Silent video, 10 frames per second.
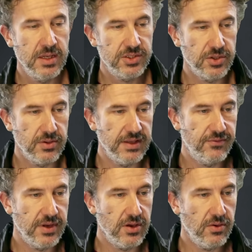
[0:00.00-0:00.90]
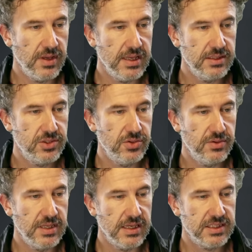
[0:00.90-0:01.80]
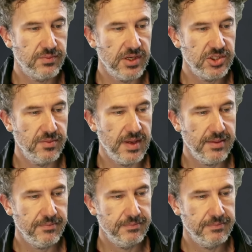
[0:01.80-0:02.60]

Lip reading: So if we go into the expression map